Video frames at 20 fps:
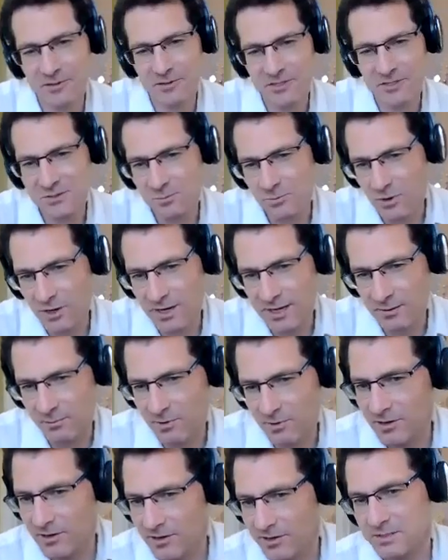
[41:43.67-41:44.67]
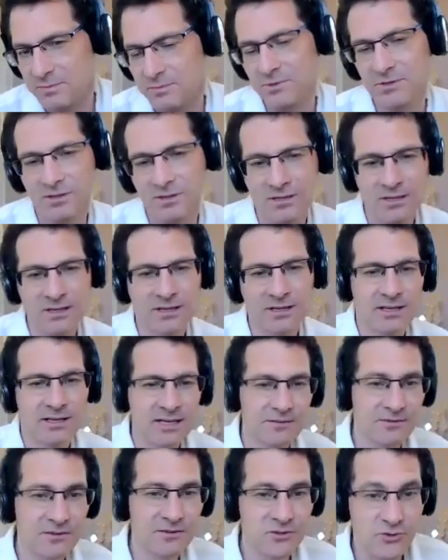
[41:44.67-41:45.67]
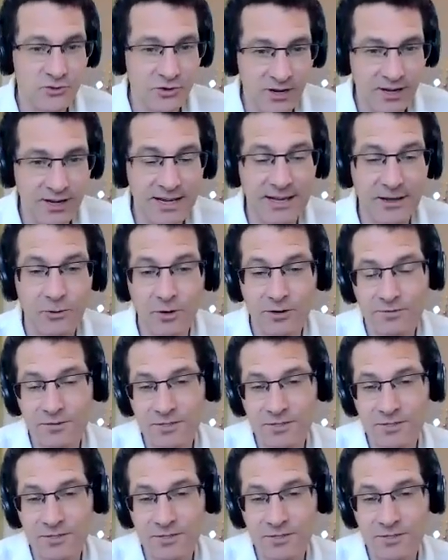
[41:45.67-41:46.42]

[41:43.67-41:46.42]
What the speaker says: as to why it works, but if you try it or if